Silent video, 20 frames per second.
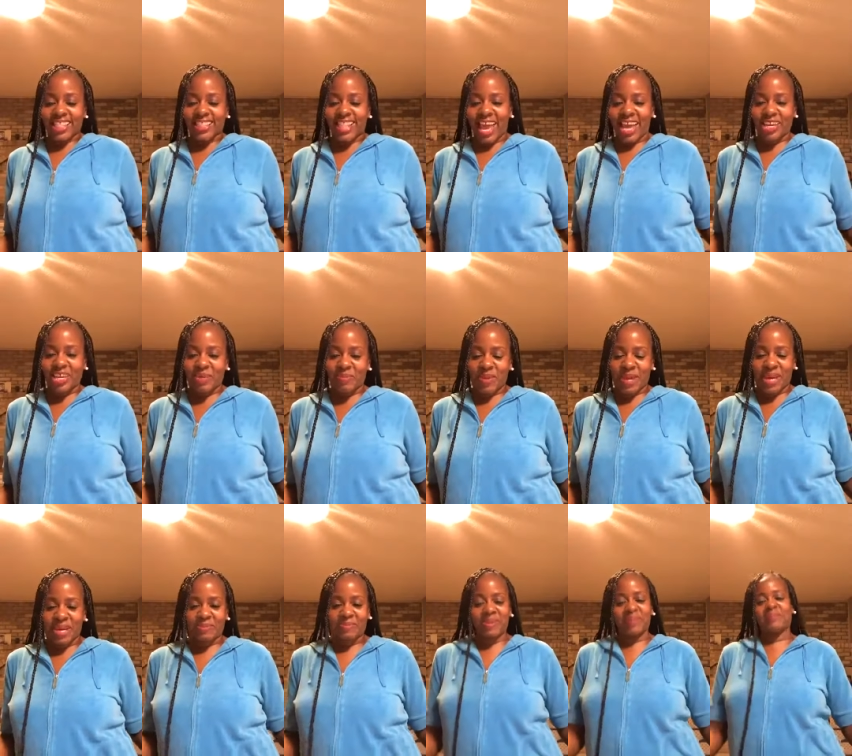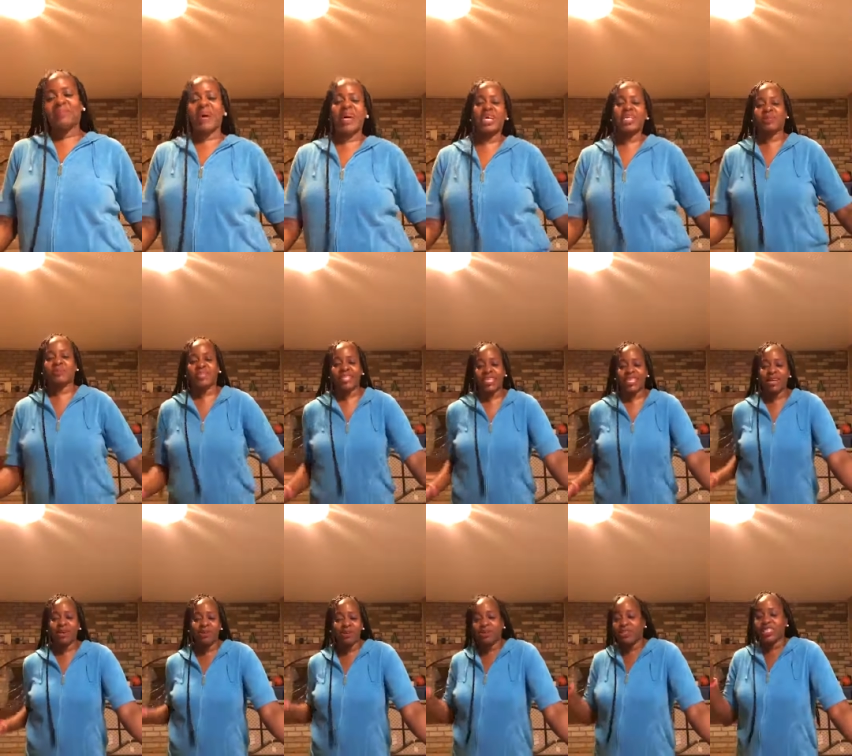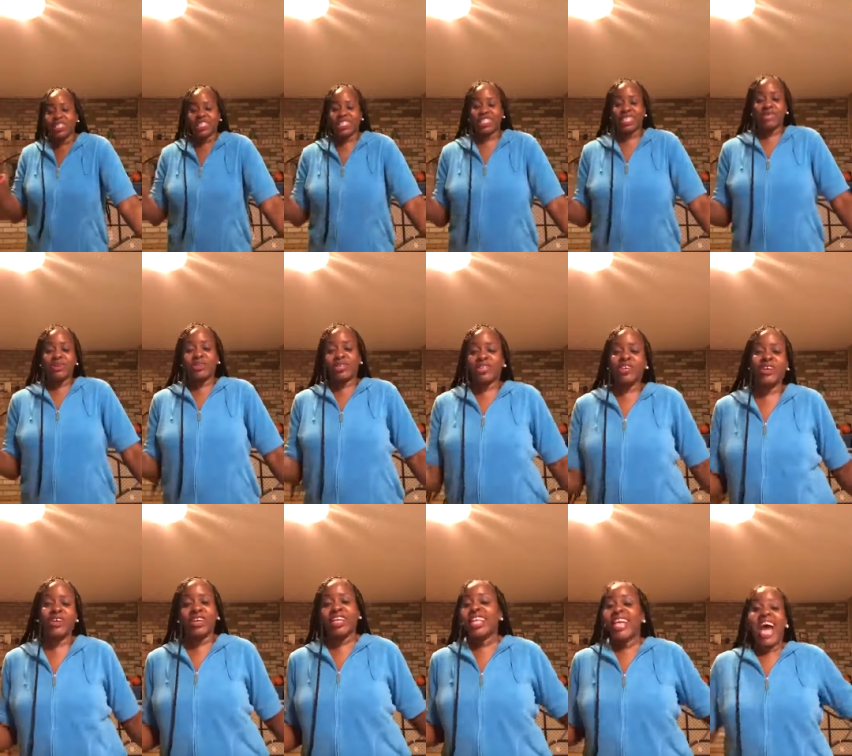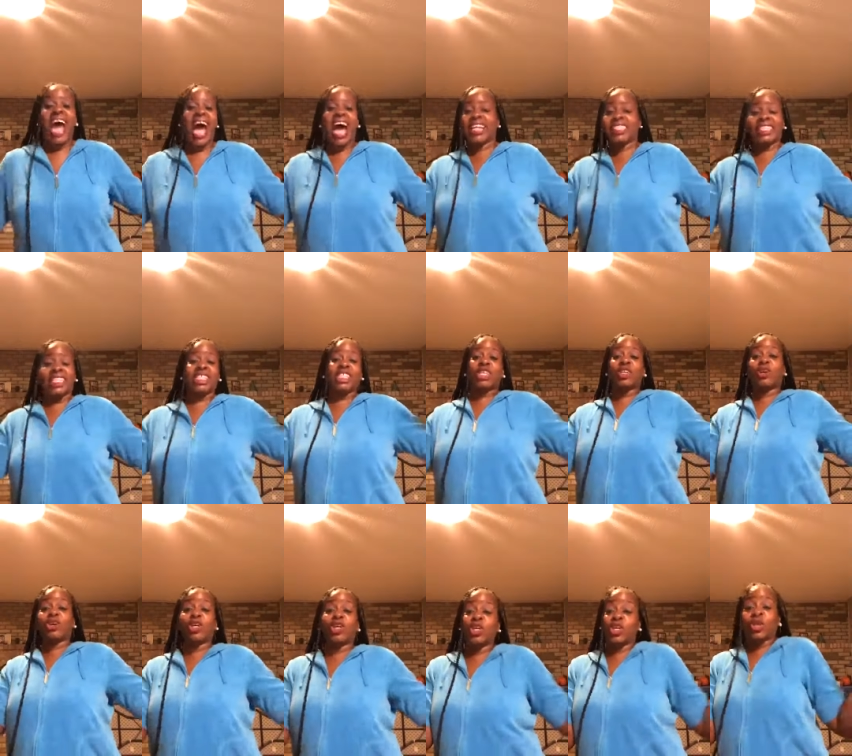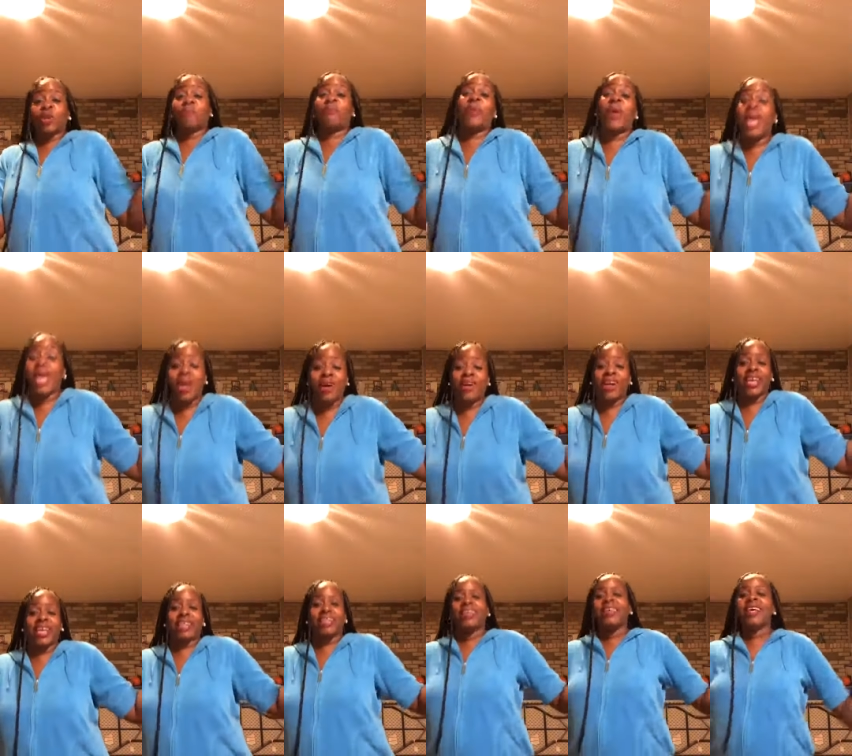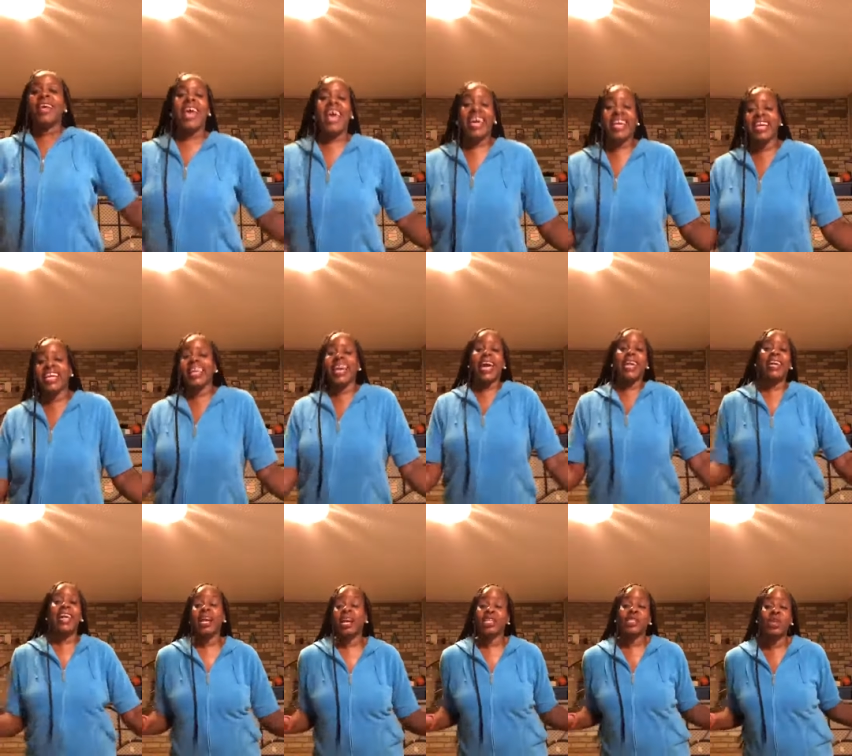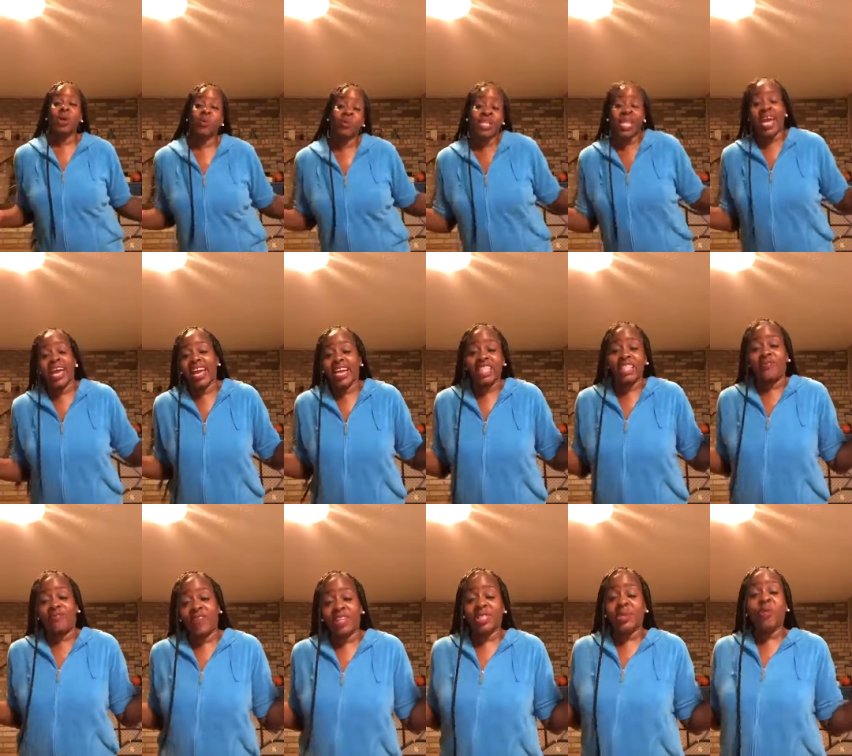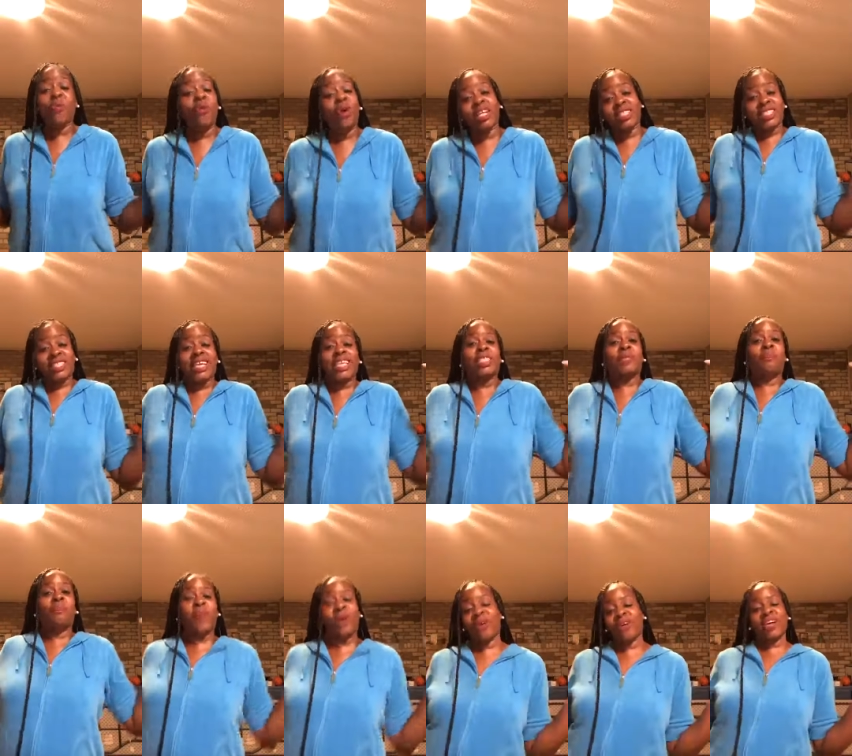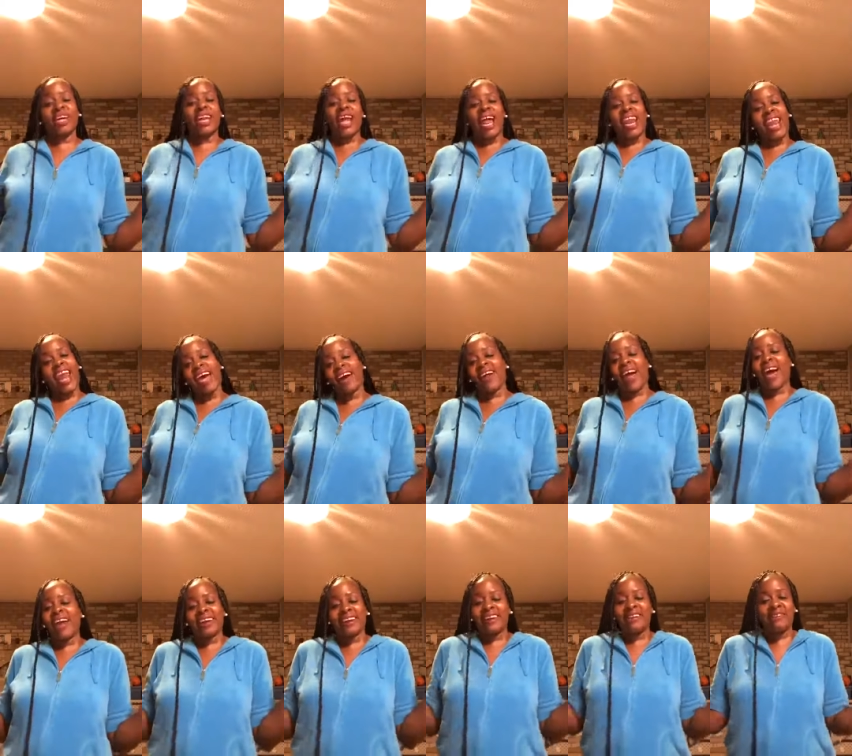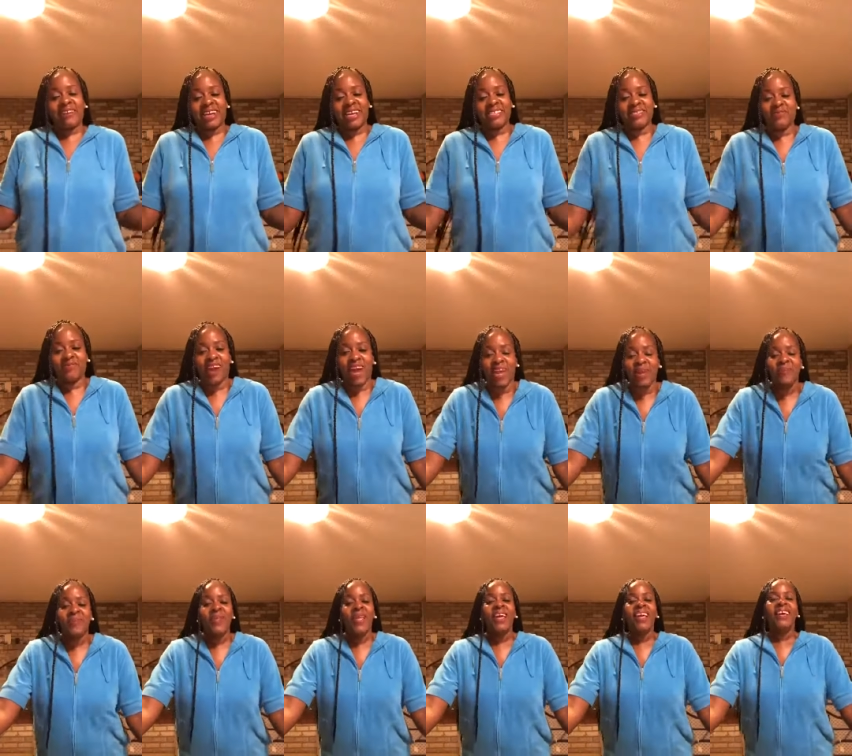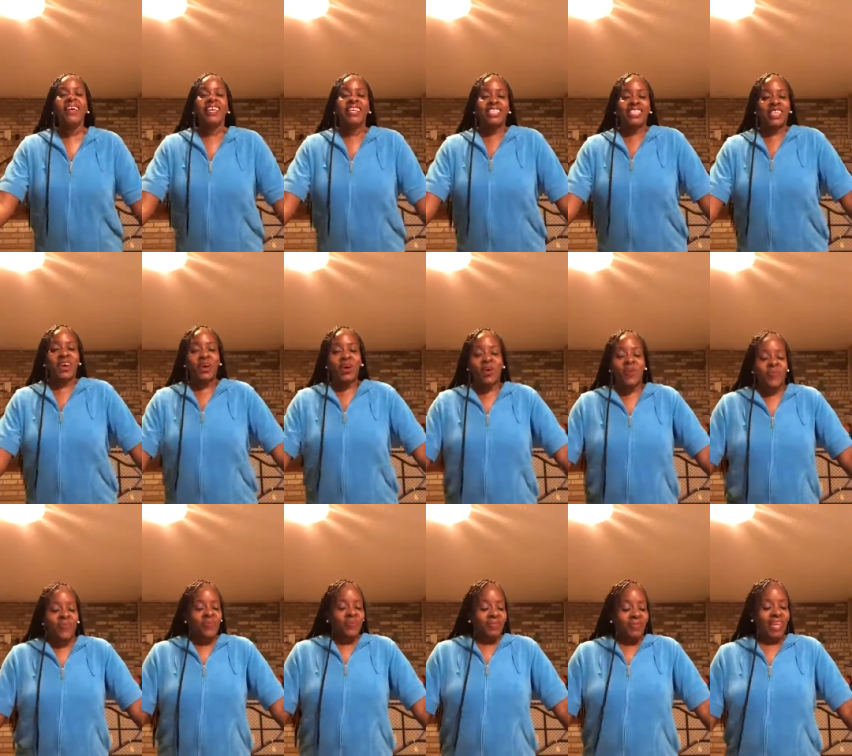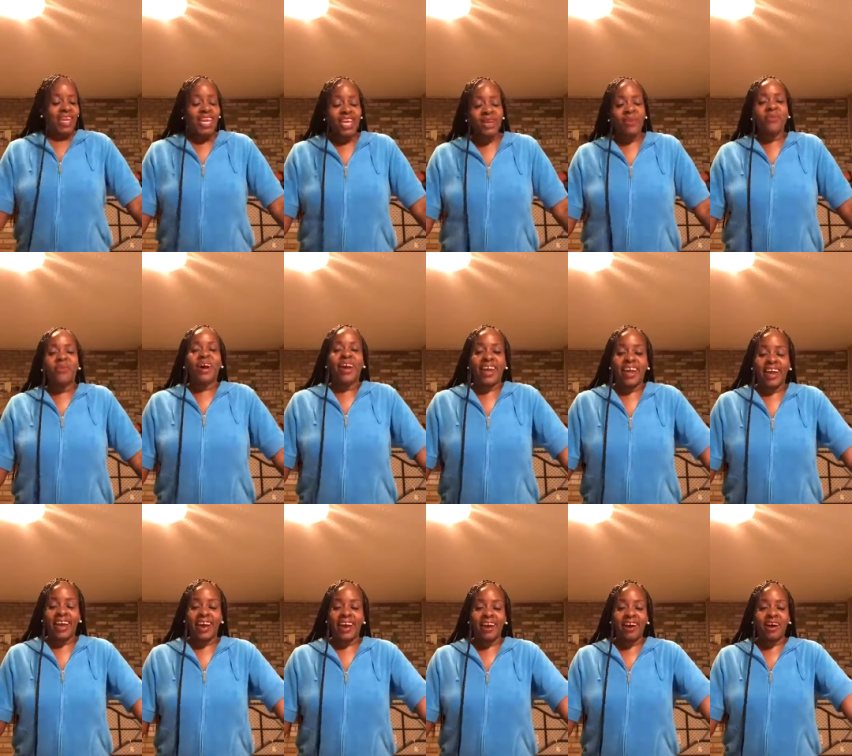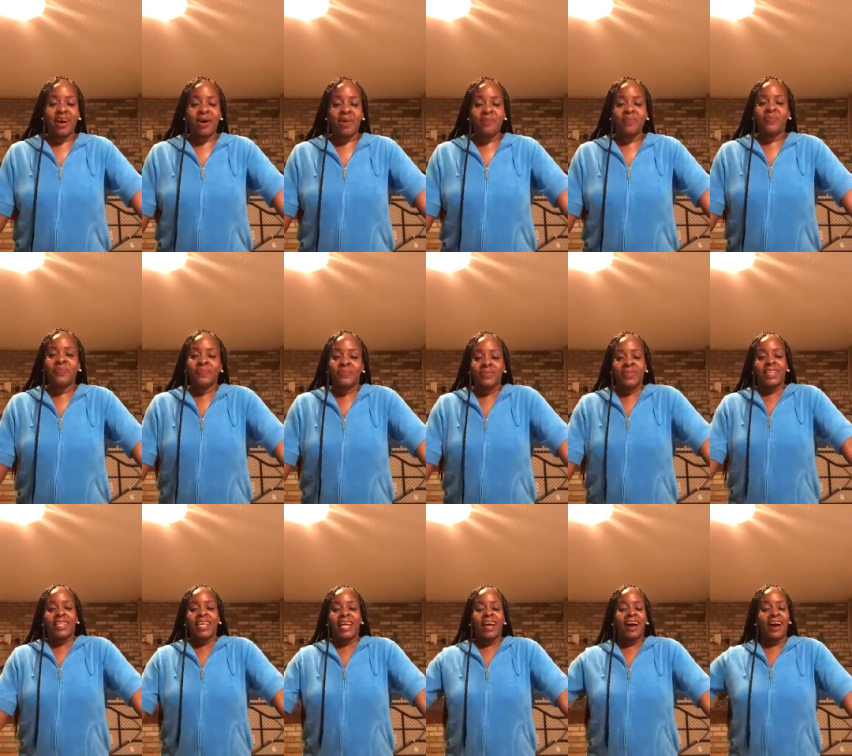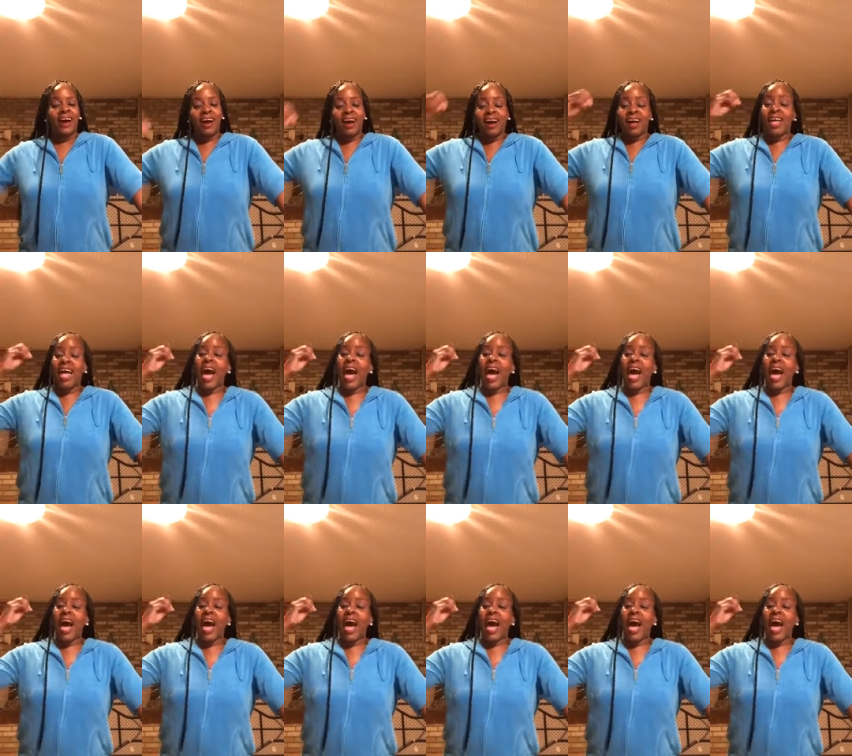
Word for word: Thank you, baby. My husband said, No, you just look good. I just look good, period. Ain't even got nothing to do with the age 51, just period. I, I know that's right. So, anyway, um, uh,